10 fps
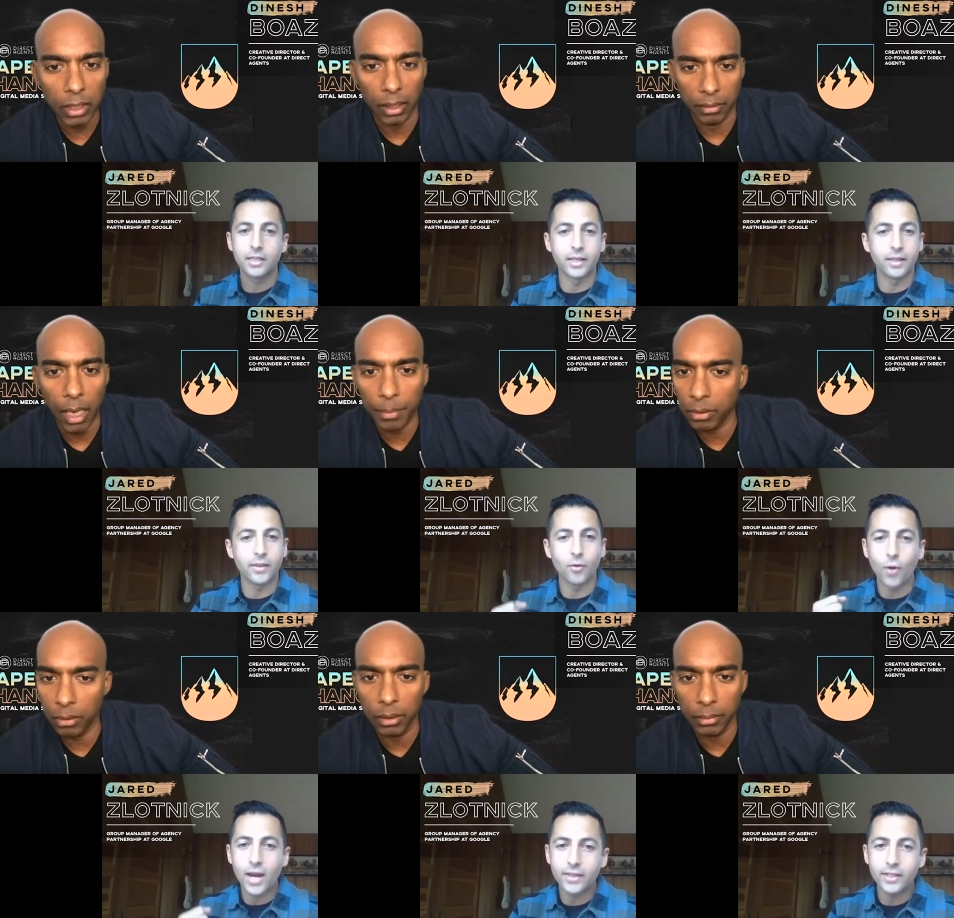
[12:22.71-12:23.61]
Speaker 1: the the
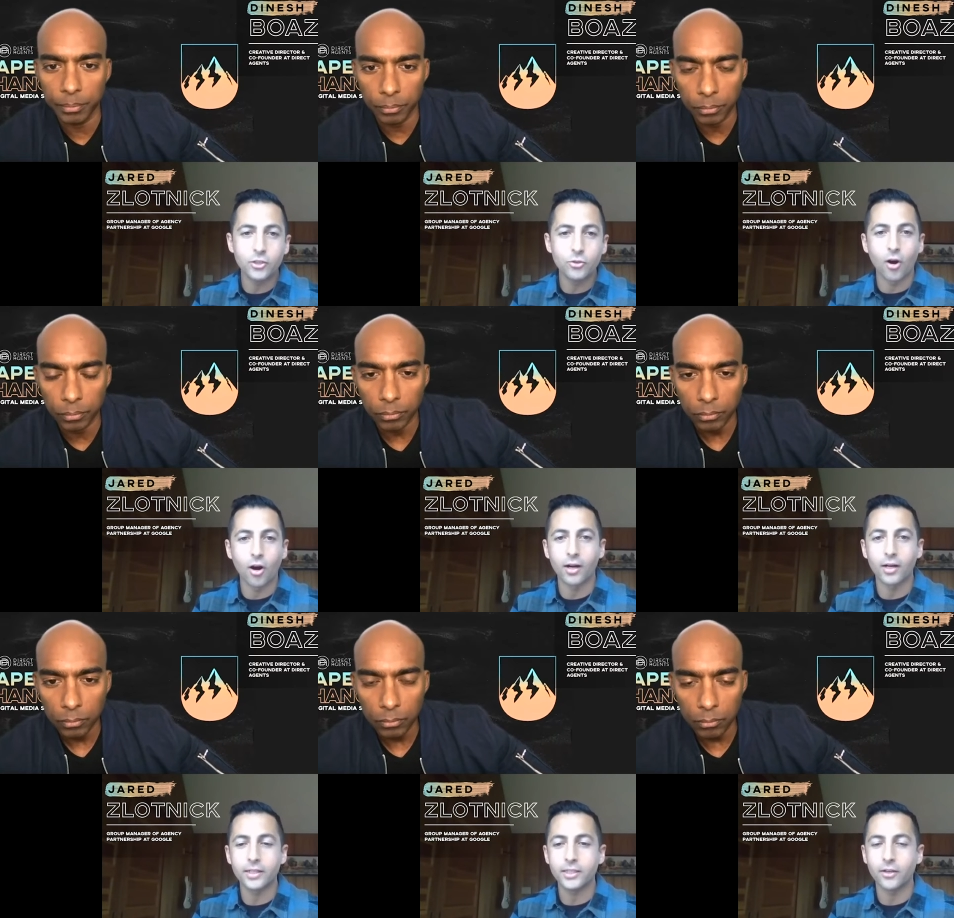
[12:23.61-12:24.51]
way that you
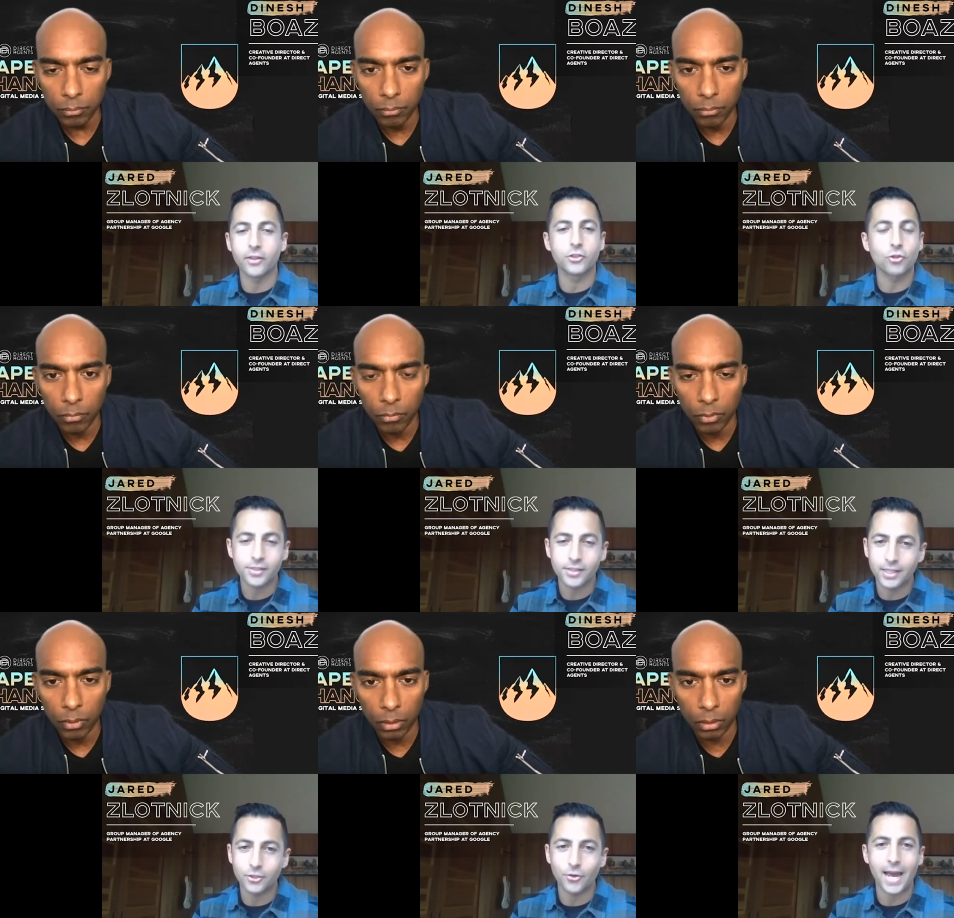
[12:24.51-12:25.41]
are you know the trust
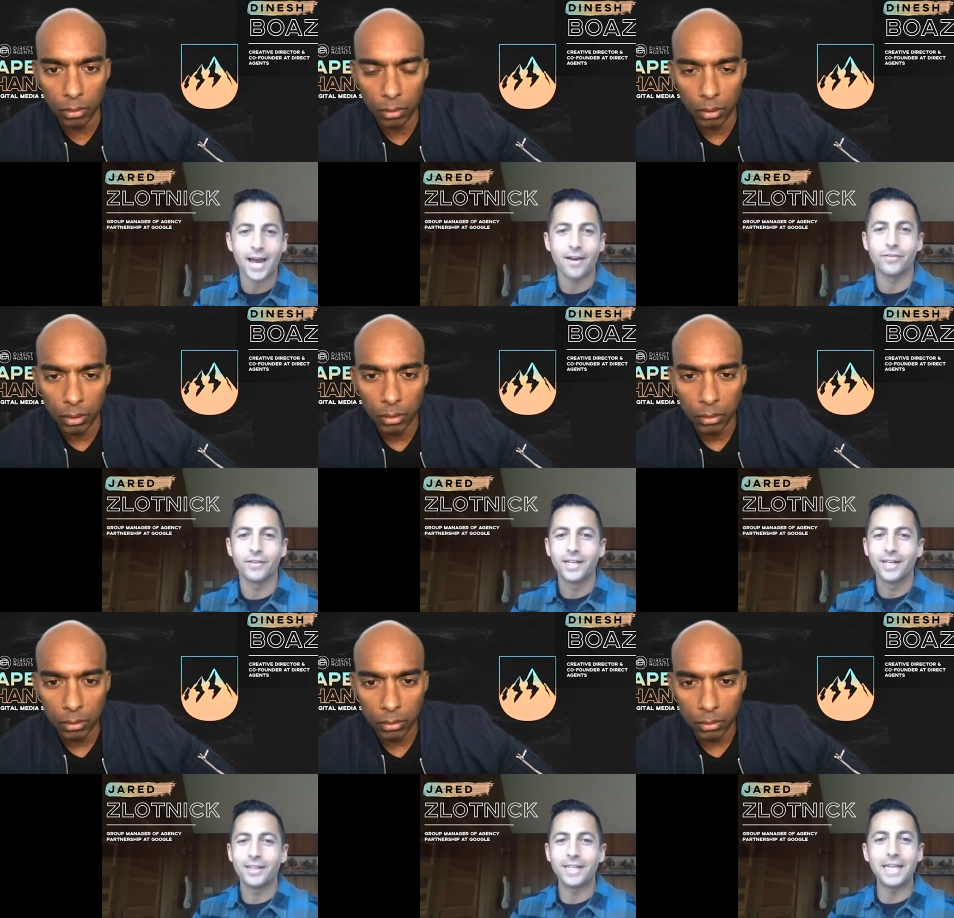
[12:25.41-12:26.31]
that you have
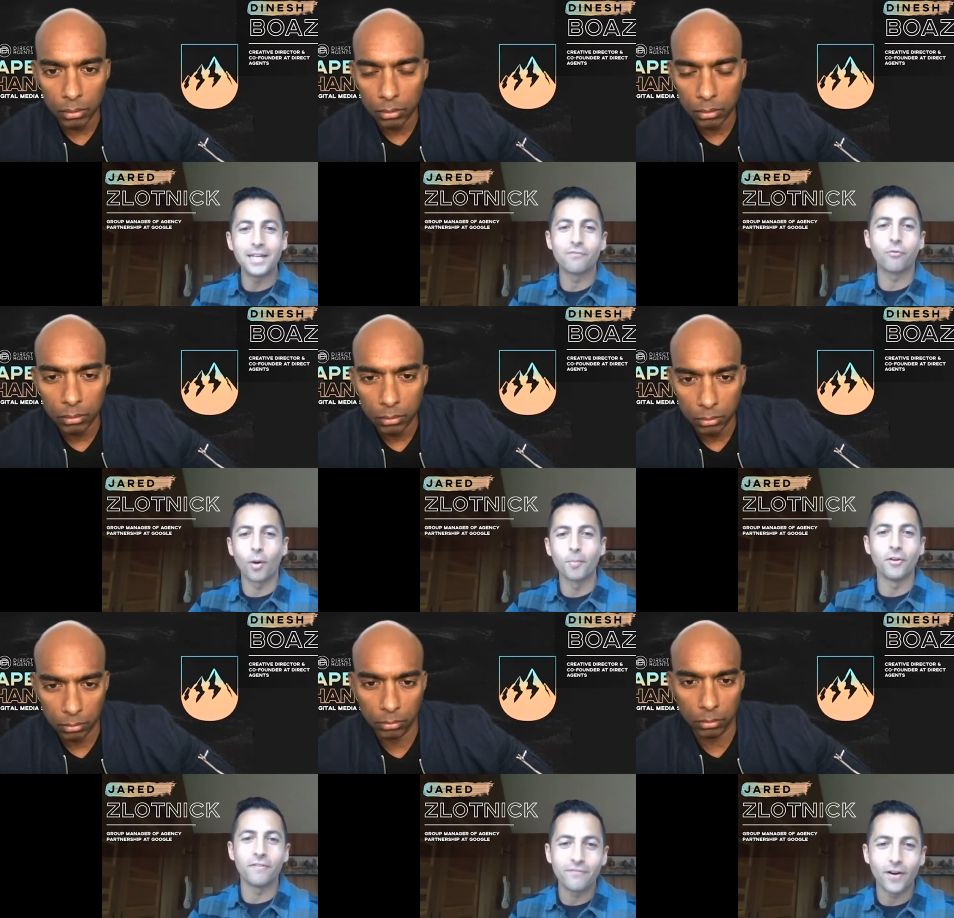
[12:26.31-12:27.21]
the
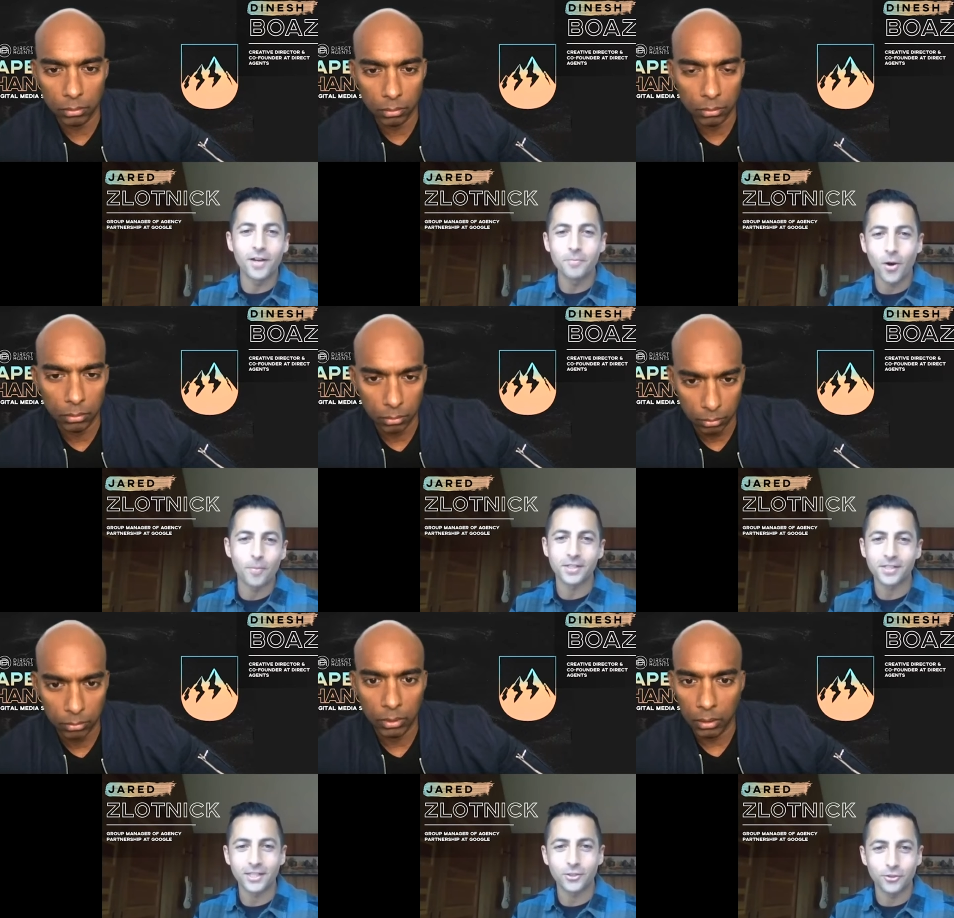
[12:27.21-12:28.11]
informal fun moments
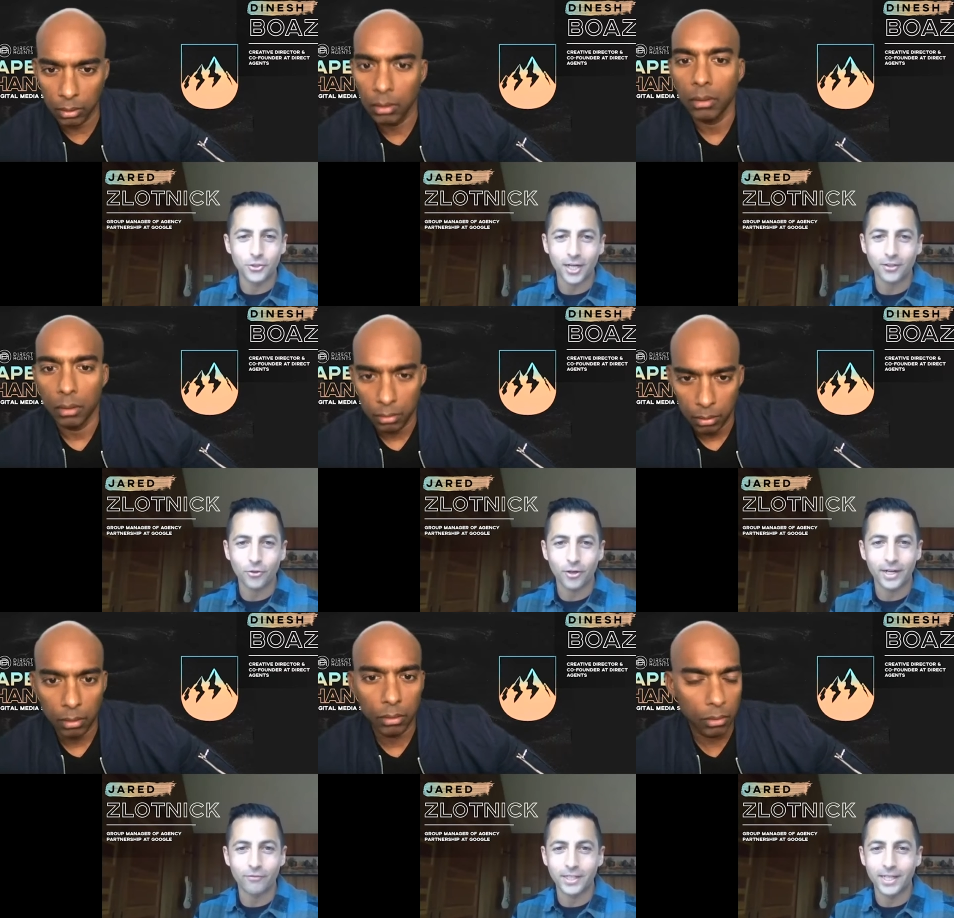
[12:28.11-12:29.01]
that you inject throughout
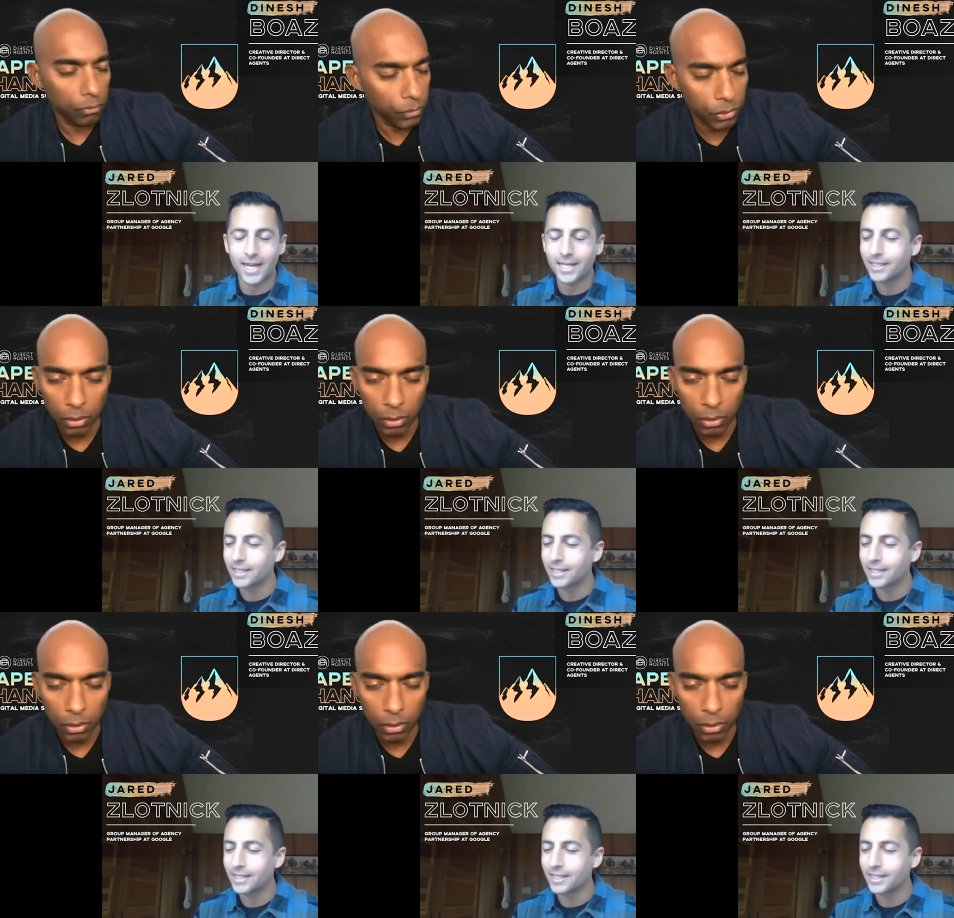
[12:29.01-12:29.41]
every day